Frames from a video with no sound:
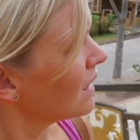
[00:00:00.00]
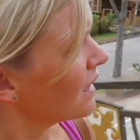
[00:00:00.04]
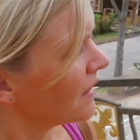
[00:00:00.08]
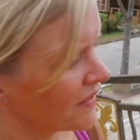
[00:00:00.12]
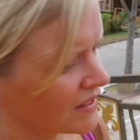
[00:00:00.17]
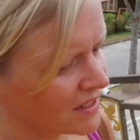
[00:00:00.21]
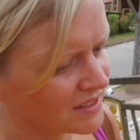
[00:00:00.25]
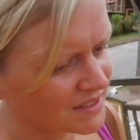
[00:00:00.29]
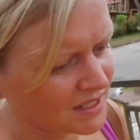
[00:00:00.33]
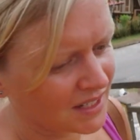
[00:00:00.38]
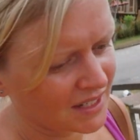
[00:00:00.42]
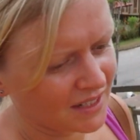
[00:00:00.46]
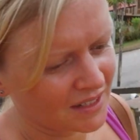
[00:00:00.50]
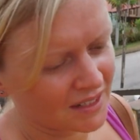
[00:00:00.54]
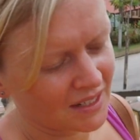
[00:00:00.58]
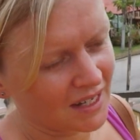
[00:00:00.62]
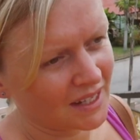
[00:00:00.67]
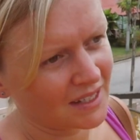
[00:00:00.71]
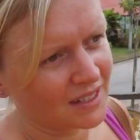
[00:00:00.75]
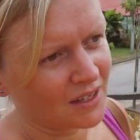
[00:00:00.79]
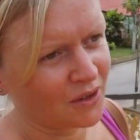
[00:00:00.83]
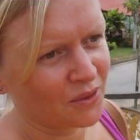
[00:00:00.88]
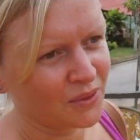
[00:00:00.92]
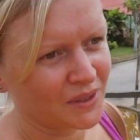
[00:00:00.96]
And there's a little,
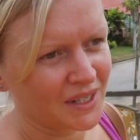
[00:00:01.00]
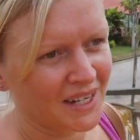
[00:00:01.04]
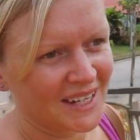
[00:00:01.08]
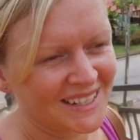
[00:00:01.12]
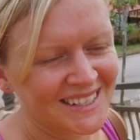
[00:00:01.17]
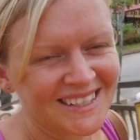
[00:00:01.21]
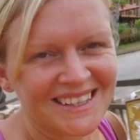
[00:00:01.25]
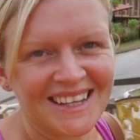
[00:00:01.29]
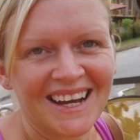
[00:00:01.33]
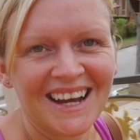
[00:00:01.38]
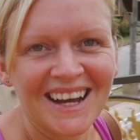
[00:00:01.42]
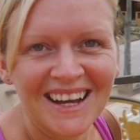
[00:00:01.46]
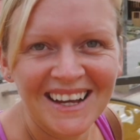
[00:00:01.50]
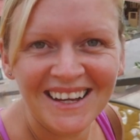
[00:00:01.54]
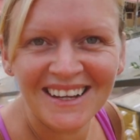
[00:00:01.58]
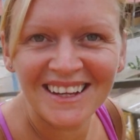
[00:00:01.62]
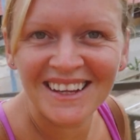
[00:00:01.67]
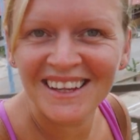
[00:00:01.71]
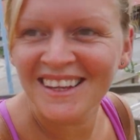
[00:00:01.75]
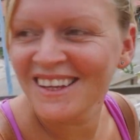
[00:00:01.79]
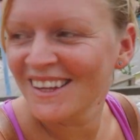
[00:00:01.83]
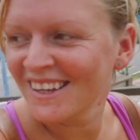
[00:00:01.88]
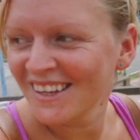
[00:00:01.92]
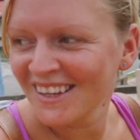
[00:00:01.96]
like, old lady there.
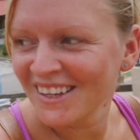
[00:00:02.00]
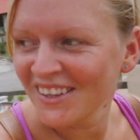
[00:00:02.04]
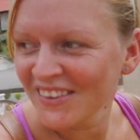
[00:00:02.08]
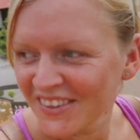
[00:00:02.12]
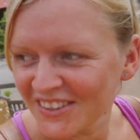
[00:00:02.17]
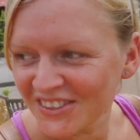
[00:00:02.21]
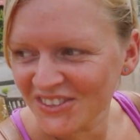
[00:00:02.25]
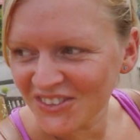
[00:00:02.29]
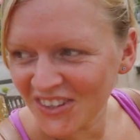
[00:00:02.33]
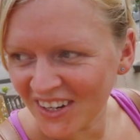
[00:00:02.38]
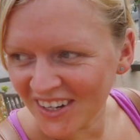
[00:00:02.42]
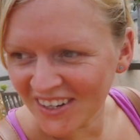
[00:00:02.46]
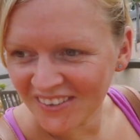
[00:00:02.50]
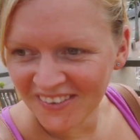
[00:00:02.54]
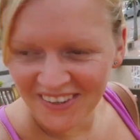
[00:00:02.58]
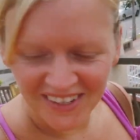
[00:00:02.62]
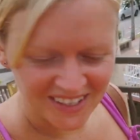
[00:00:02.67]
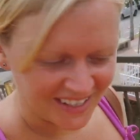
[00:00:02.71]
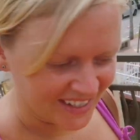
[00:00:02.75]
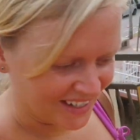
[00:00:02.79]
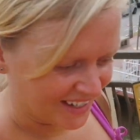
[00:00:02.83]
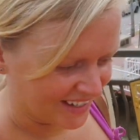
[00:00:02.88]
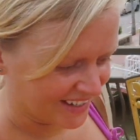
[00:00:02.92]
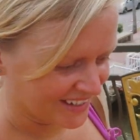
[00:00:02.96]
It's really,
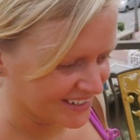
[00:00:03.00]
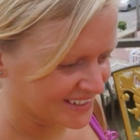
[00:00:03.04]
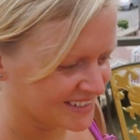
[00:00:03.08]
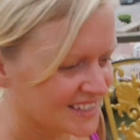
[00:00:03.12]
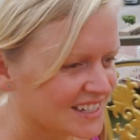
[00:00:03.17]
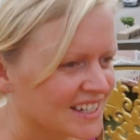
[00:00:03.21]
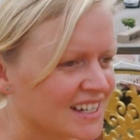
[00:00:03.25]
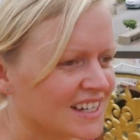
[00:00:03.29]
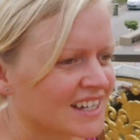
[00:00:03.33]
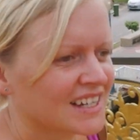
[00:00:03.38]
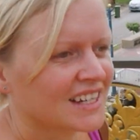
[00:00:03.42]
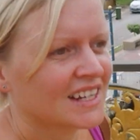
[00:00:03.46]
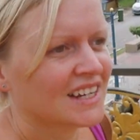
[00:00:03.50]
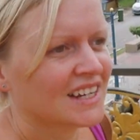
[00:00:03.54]
really nice.